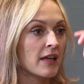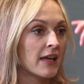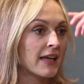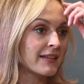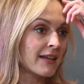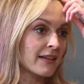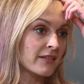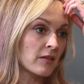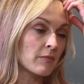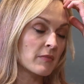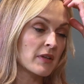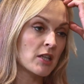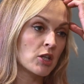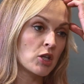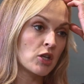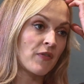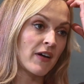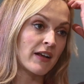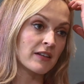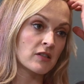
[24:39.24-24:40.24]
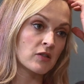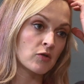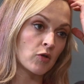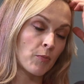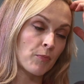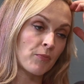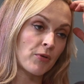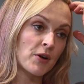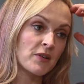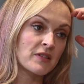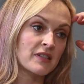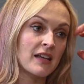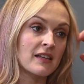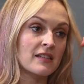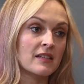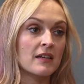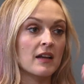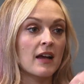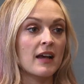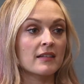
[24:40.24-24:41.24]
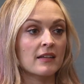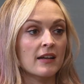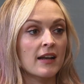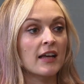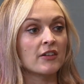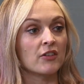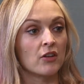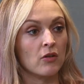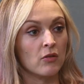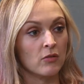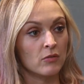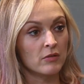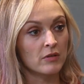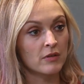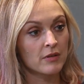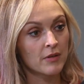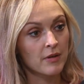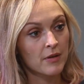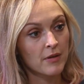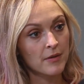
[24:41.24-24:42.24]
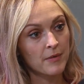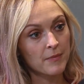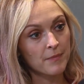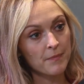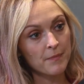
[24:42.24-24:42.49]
Is that something that you've had to sort of process as an adult?